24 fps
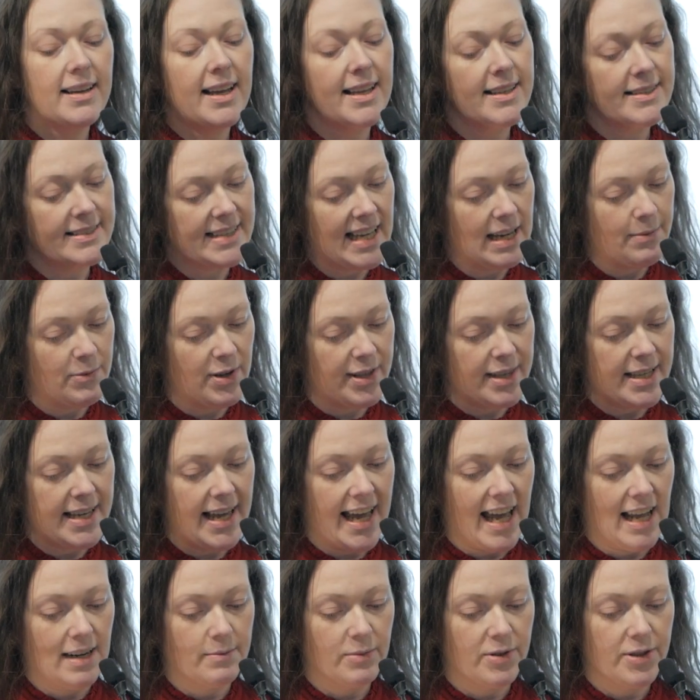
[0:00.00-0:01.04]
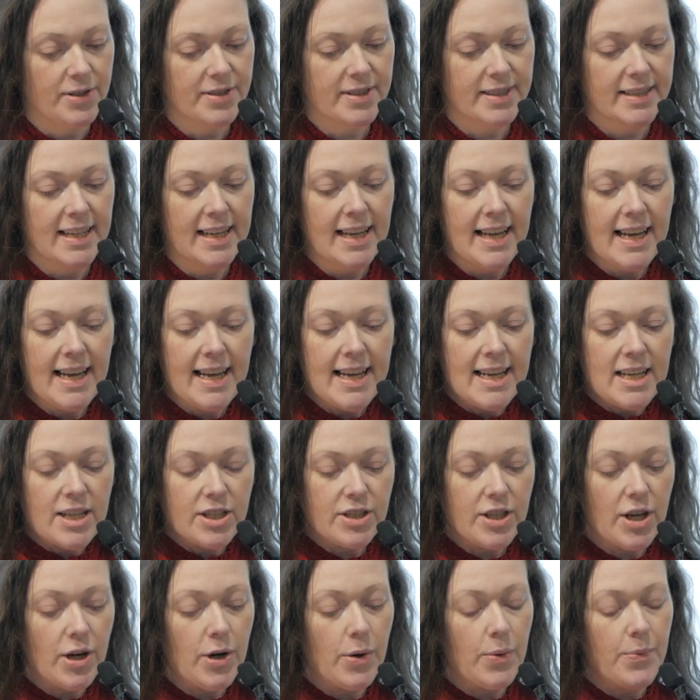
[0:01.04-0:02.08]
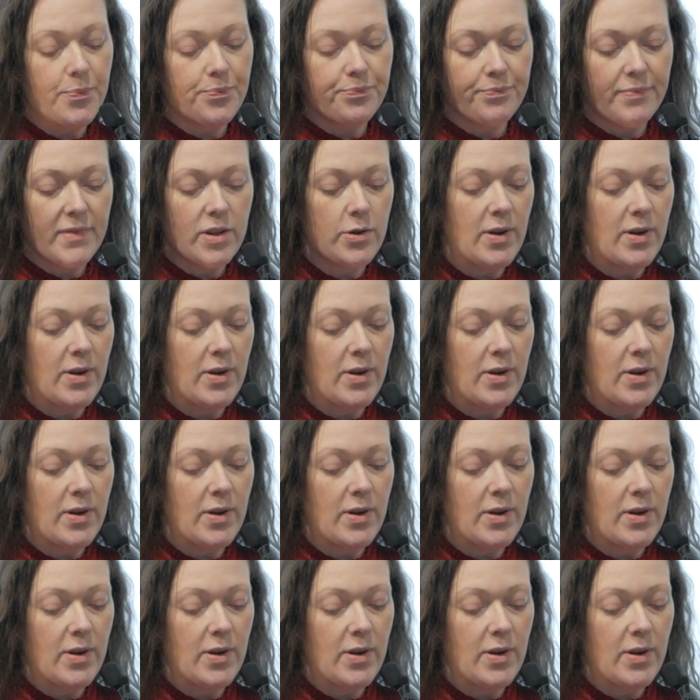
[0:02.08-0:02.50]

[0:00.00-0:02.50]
and same with the animals. So